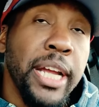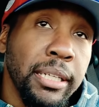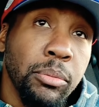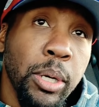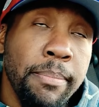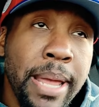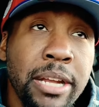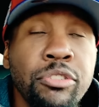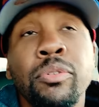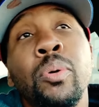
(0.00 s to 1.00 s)
checked with her
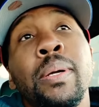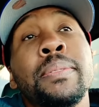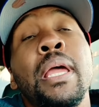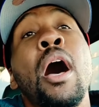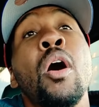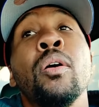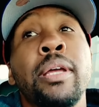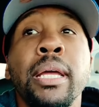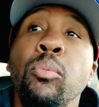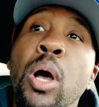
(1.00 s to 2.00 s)
manager real quick and said, oh,
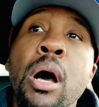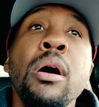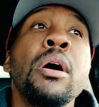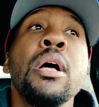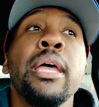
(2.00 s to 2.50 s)
okay, well,